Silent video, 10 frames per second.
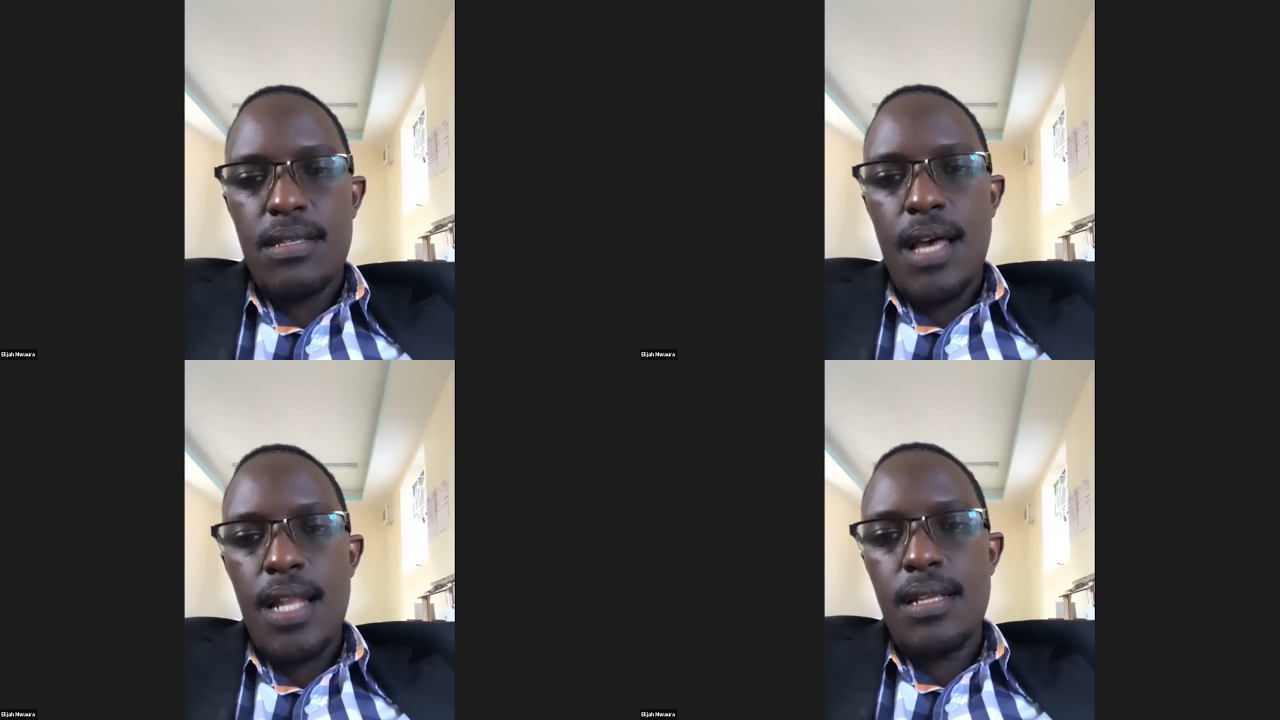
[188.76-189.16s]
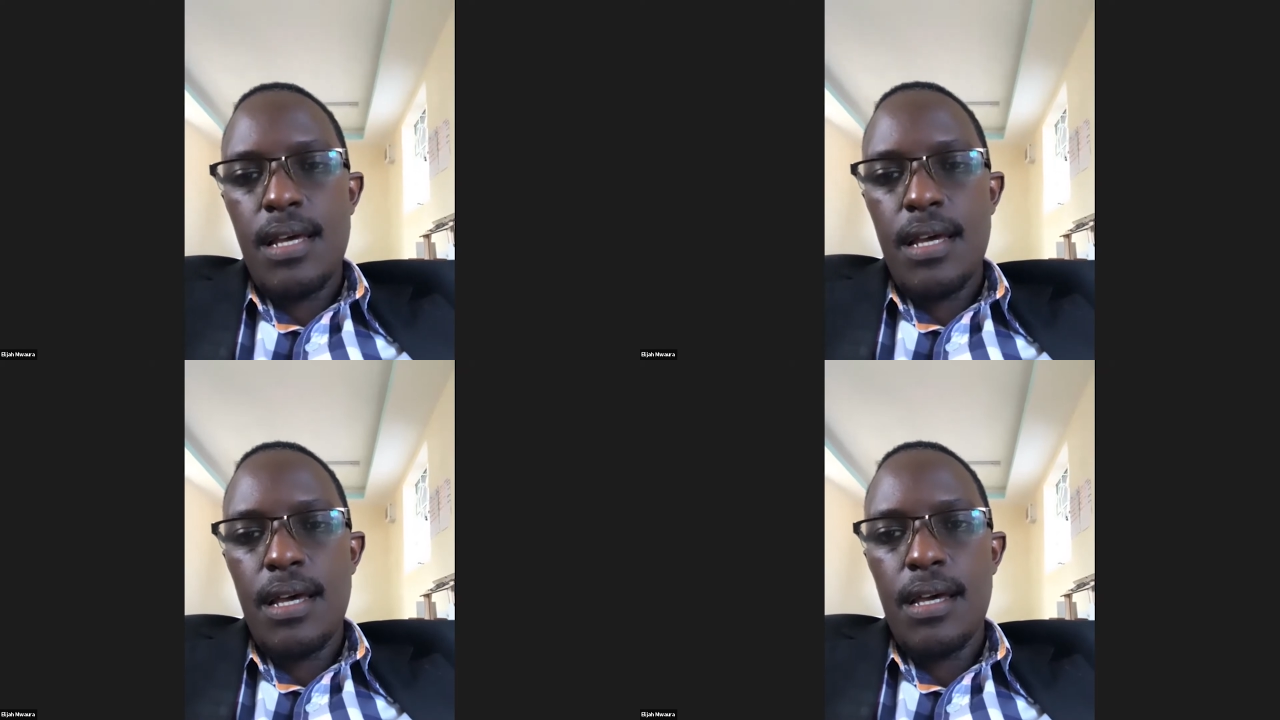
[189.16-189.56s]
had
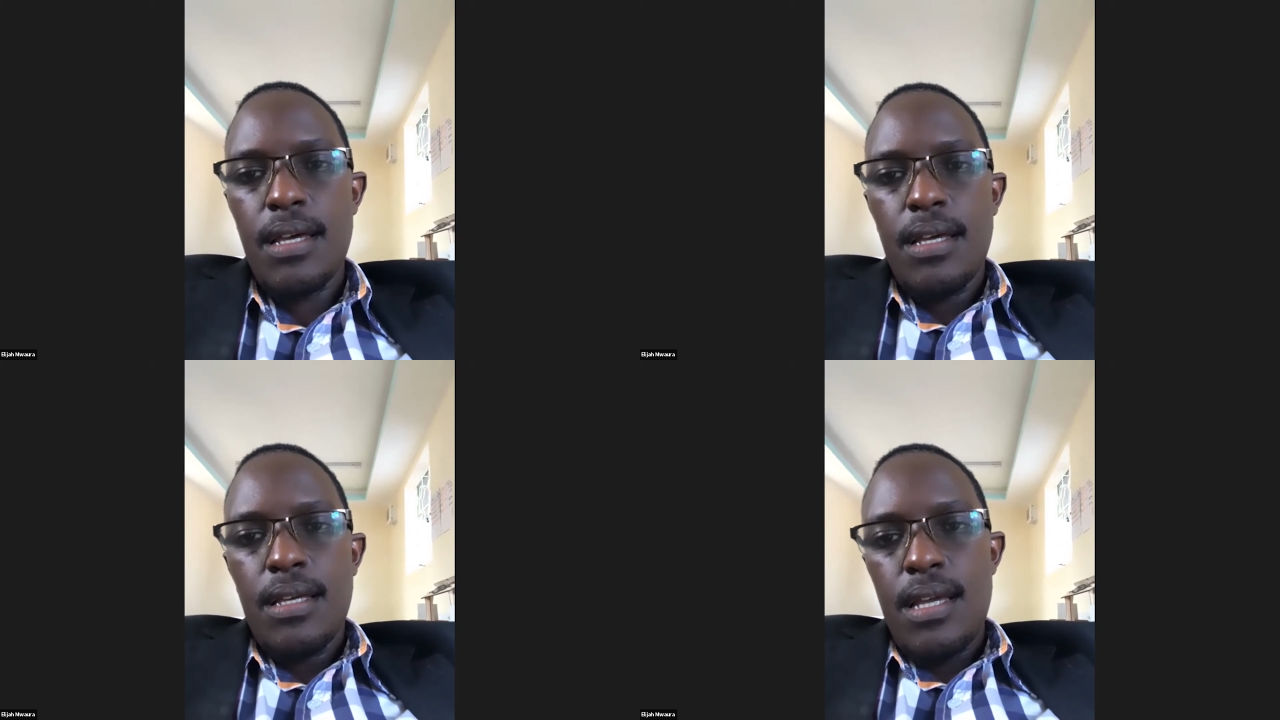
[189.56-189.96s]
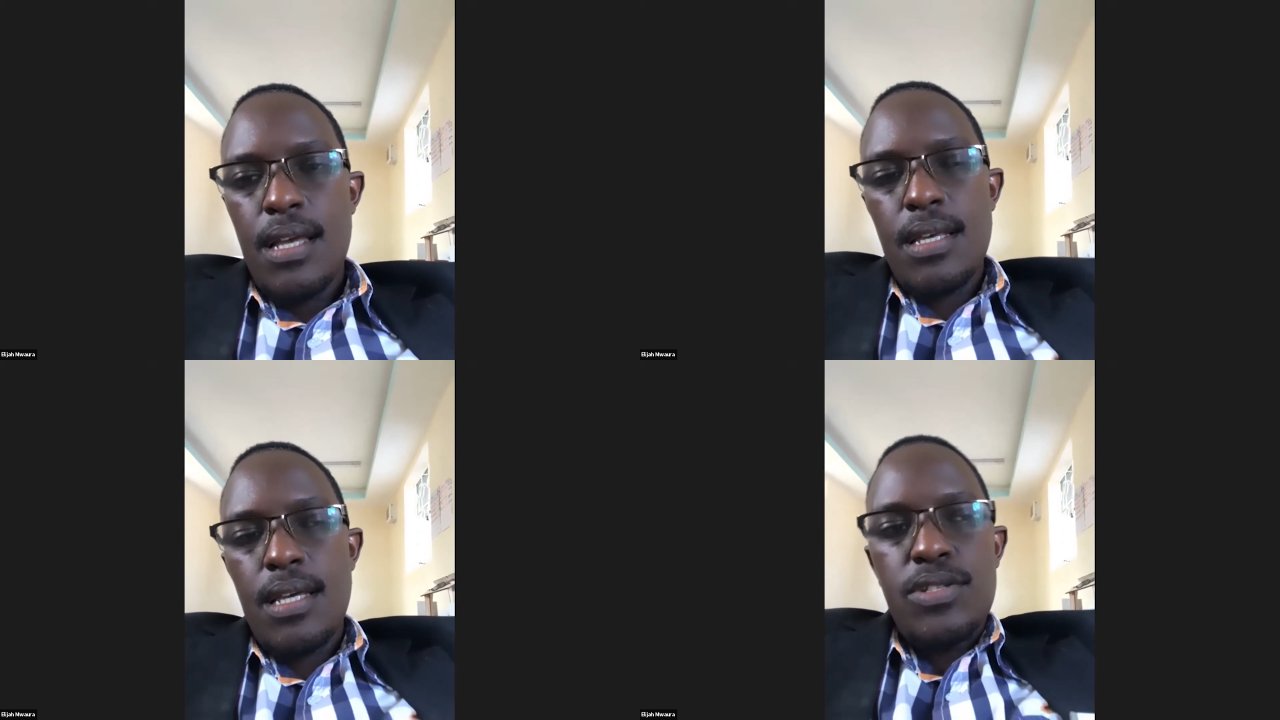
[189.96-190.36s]
he
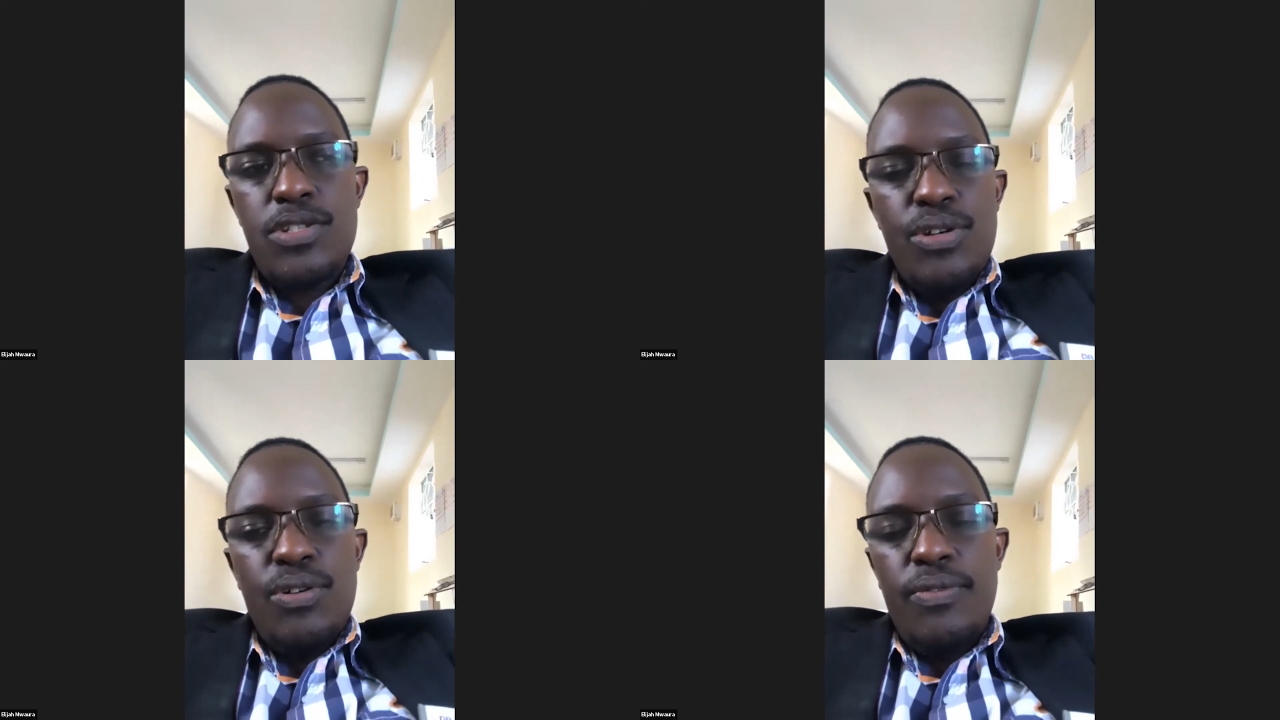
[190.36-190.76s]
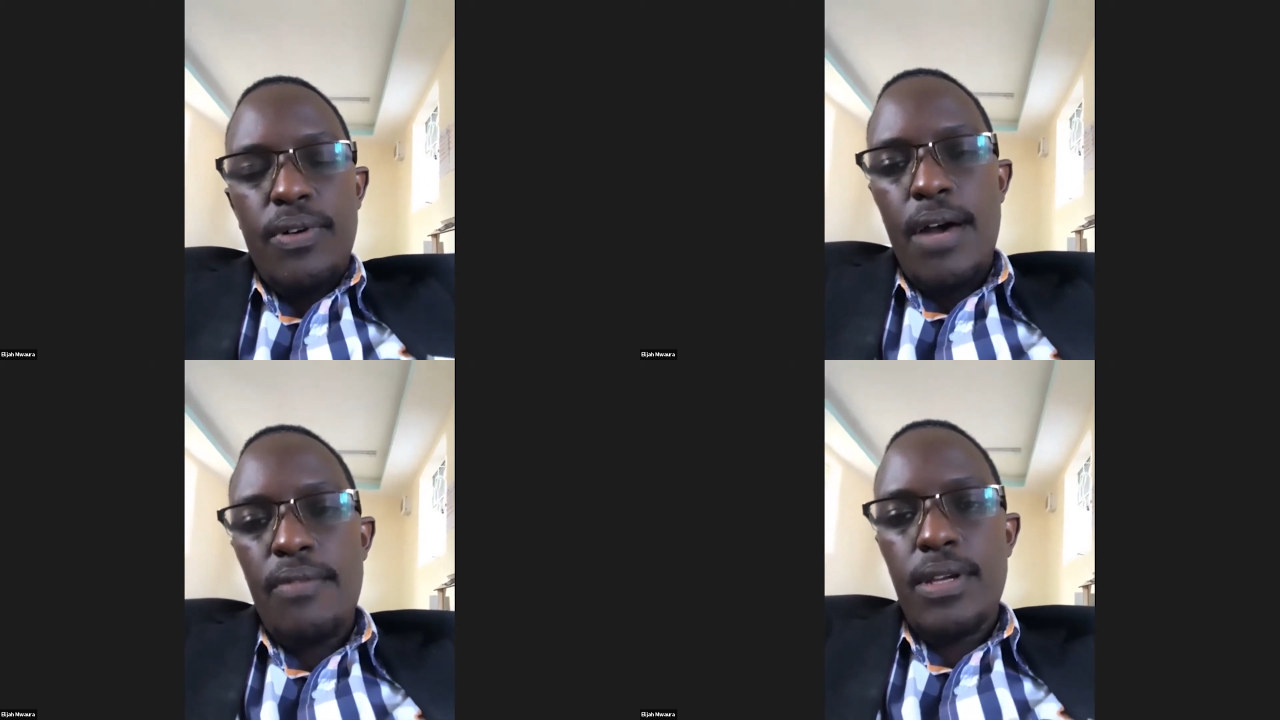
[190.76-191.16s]
has a history of
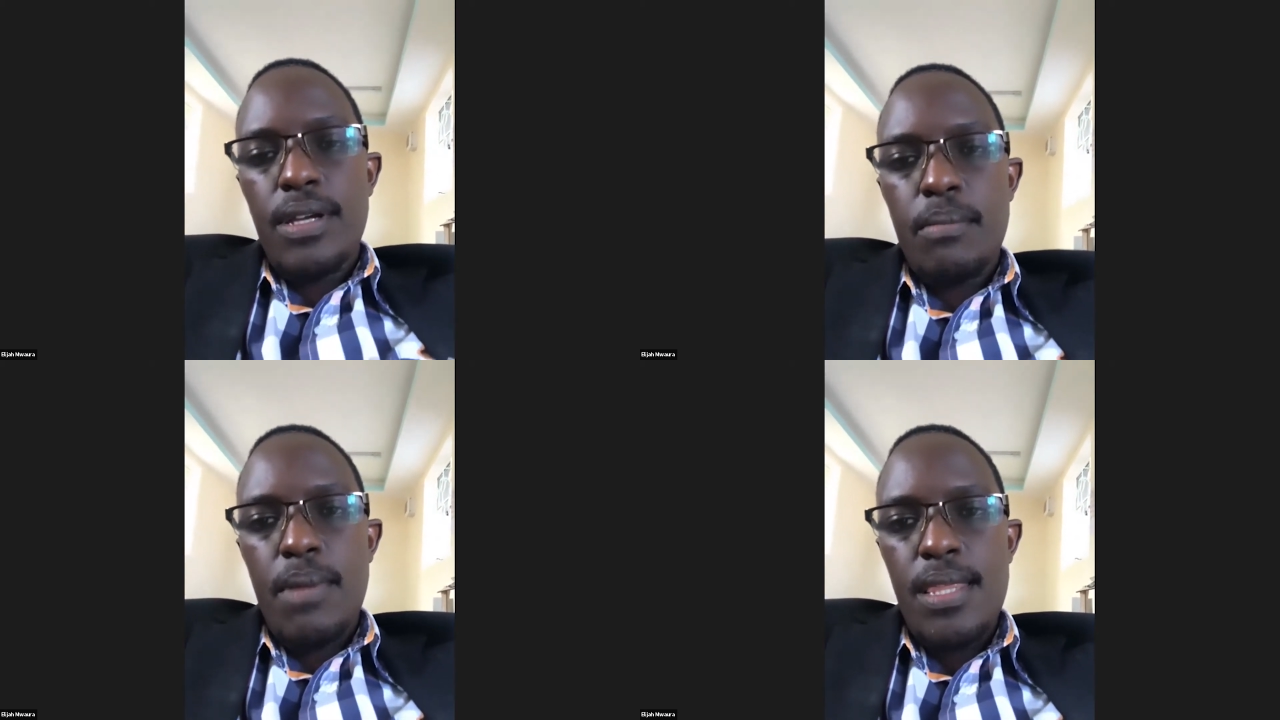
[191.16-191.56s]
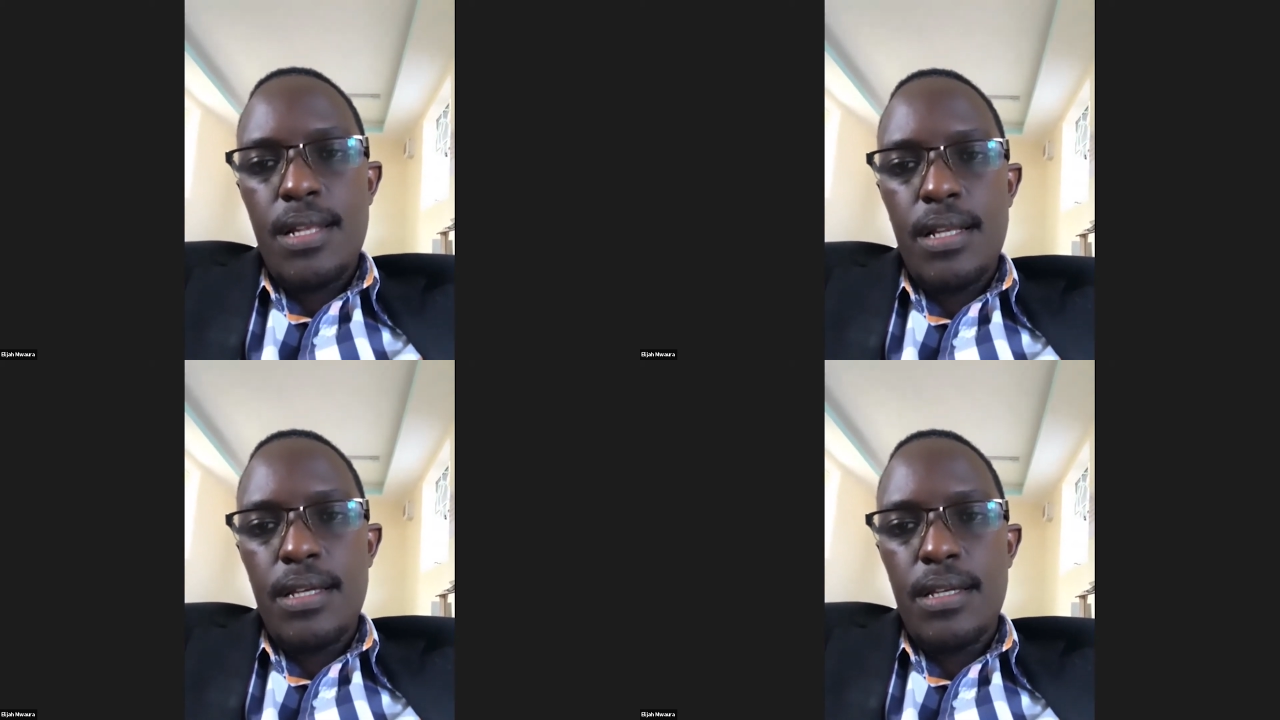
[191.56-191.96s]
having
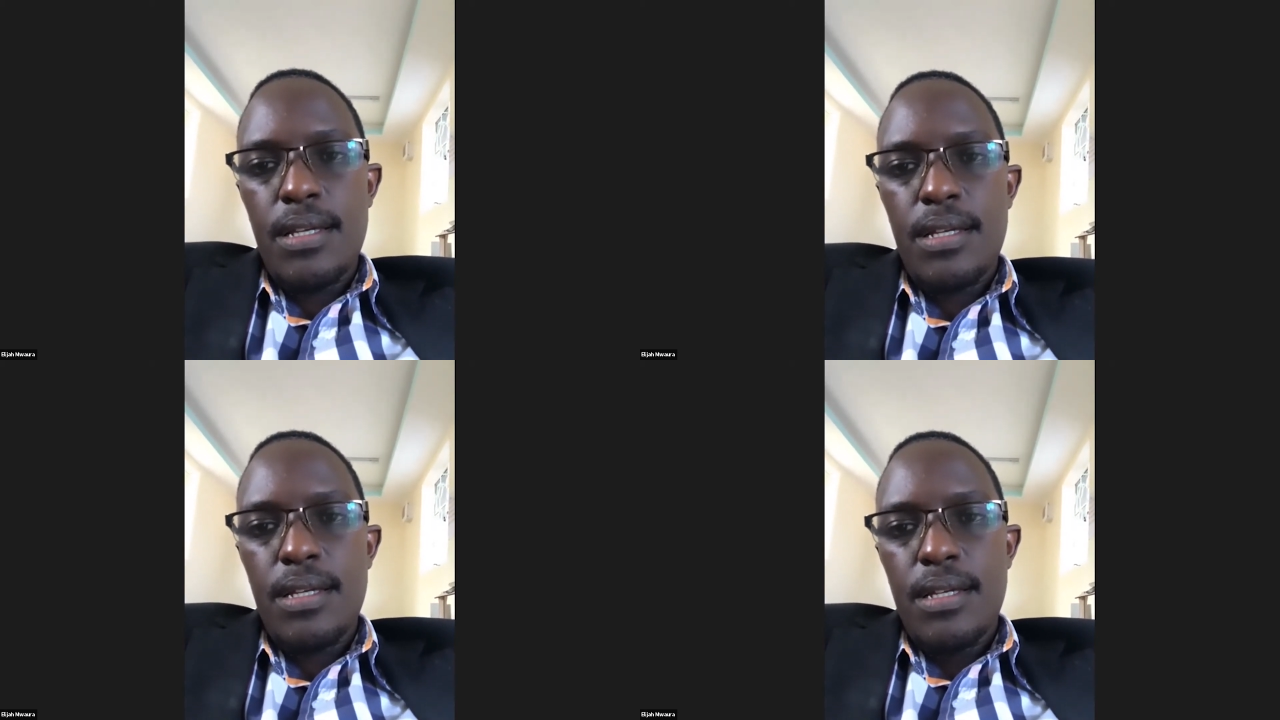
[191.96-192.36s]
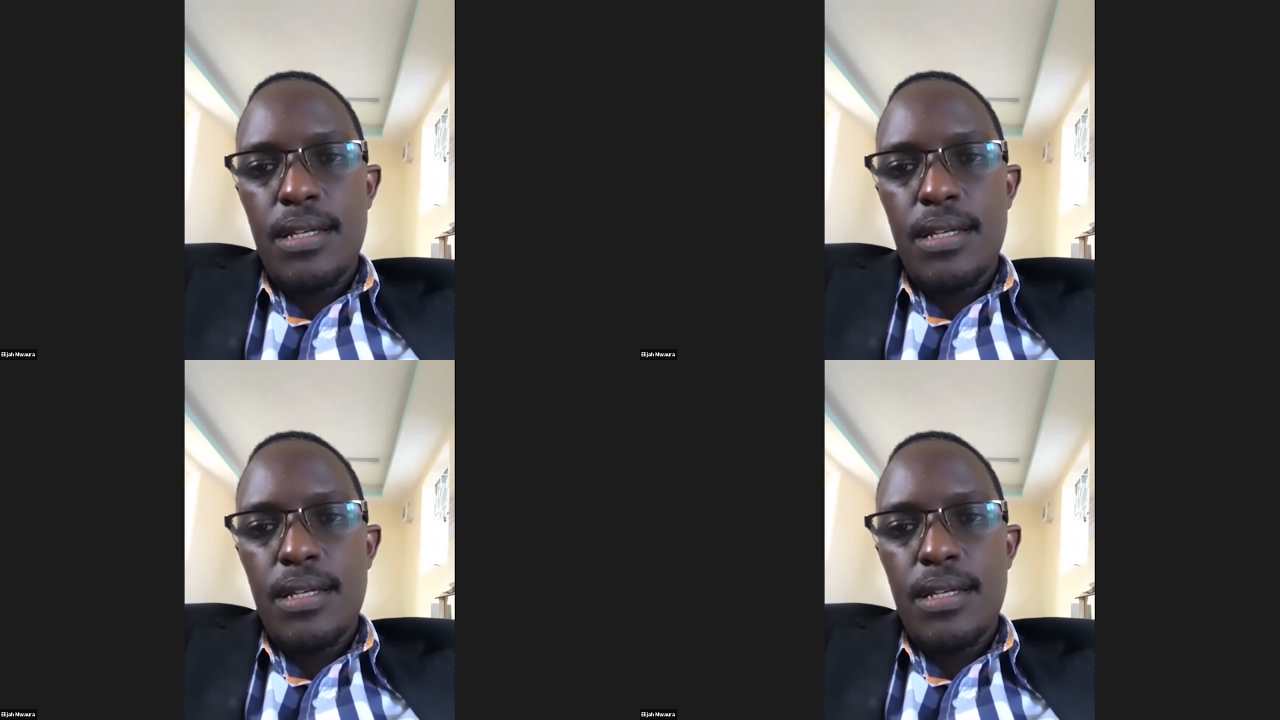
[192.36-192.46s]
monthly